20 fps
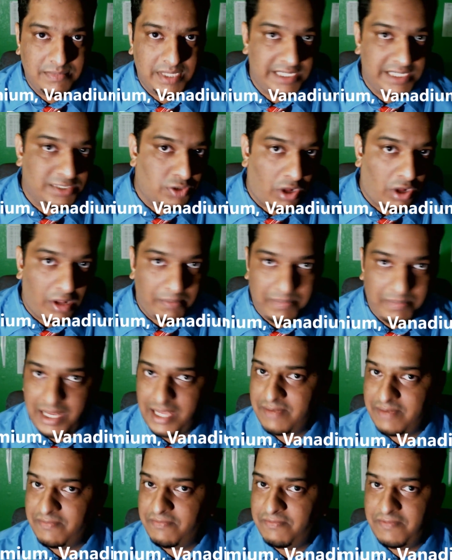These all
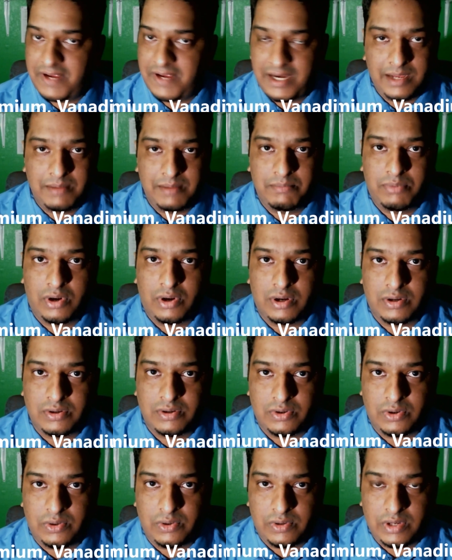play a very important
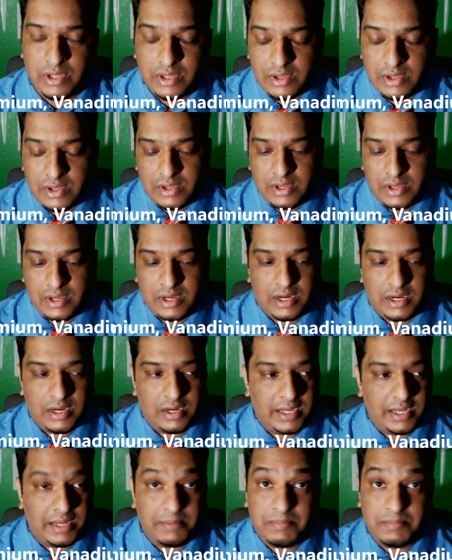role
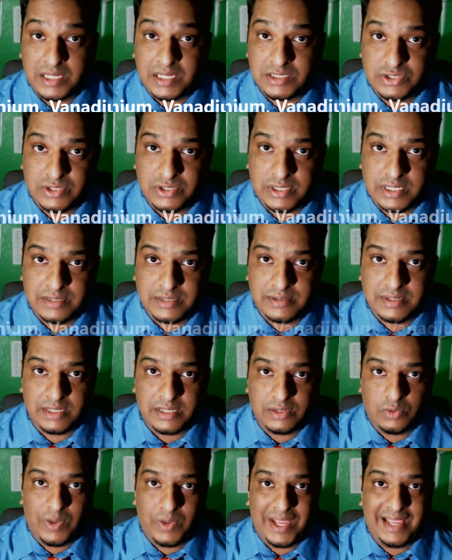in blood sugar,
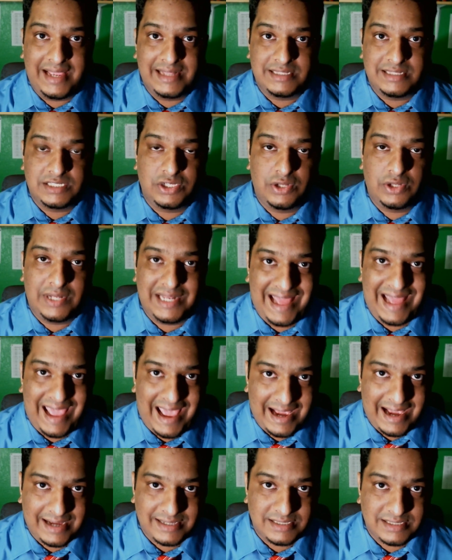in the way insulin
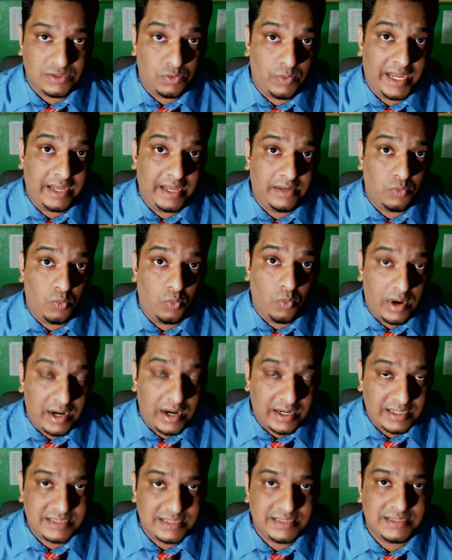acts, the way it
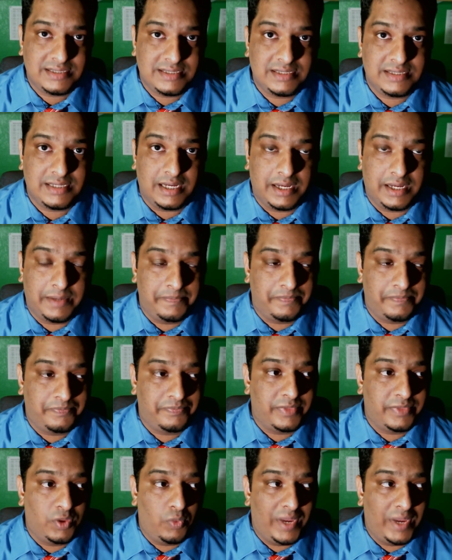works,
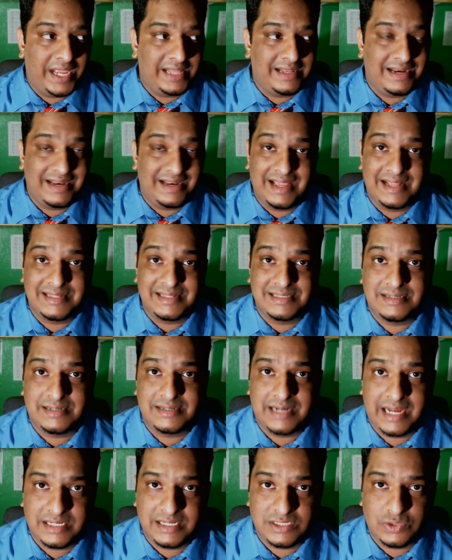the way that it
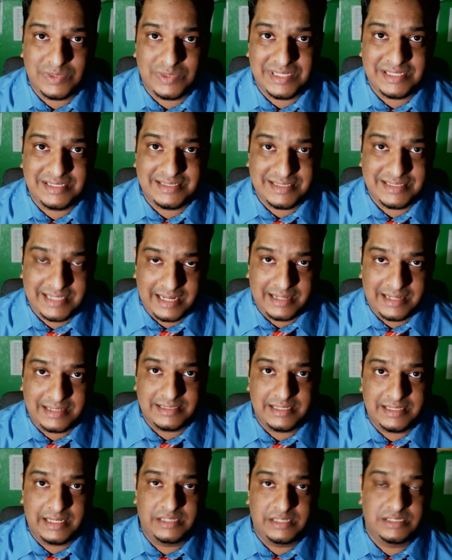interacts with
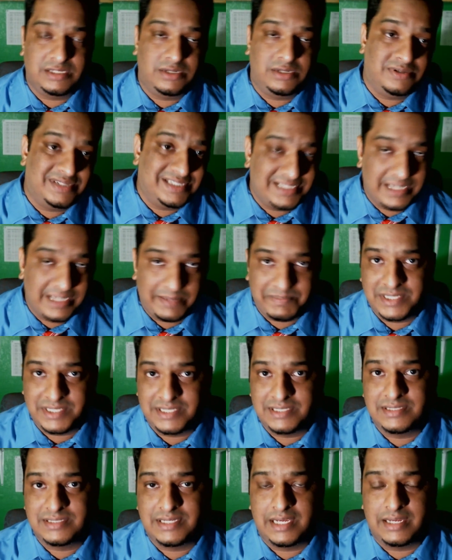cells and the insulin
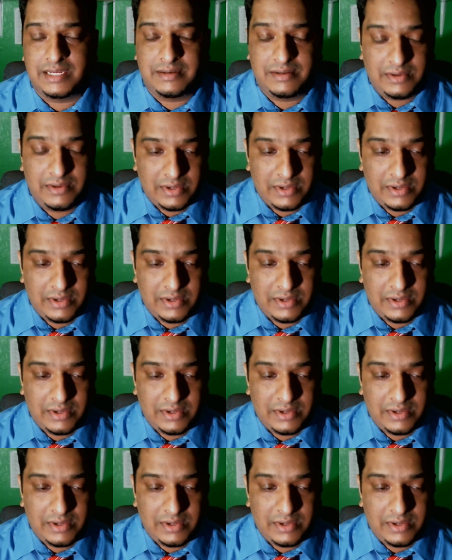receptors, and